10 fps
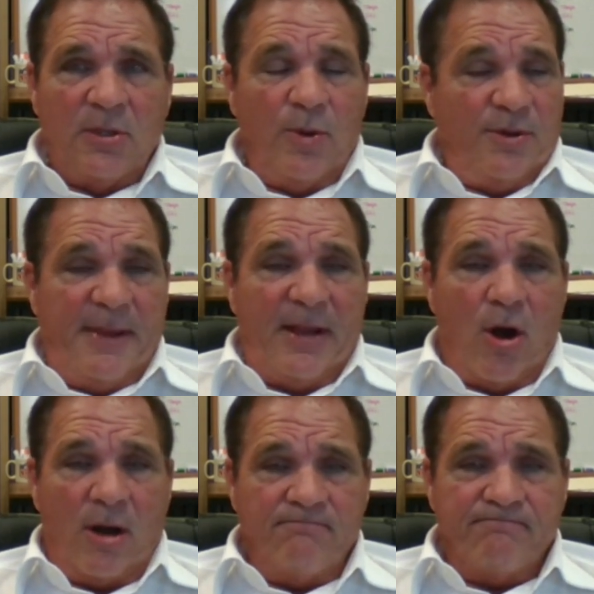with a big
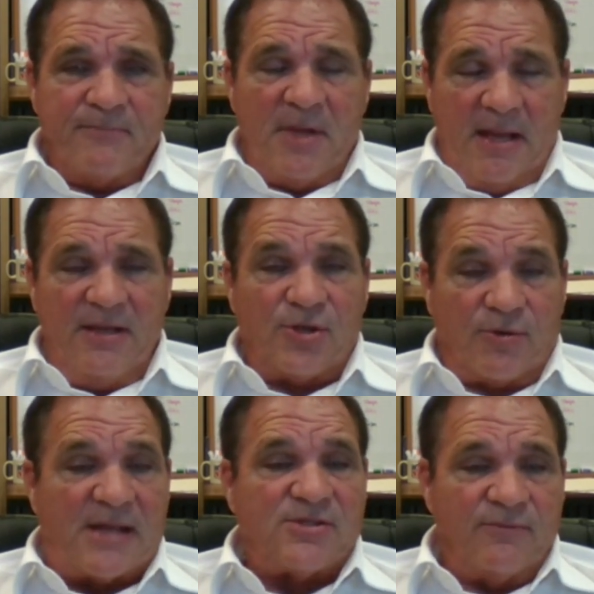arm, and he's
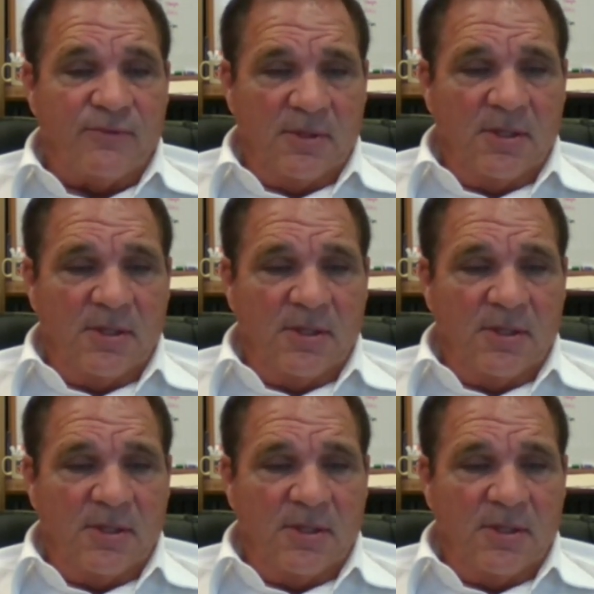aggressive.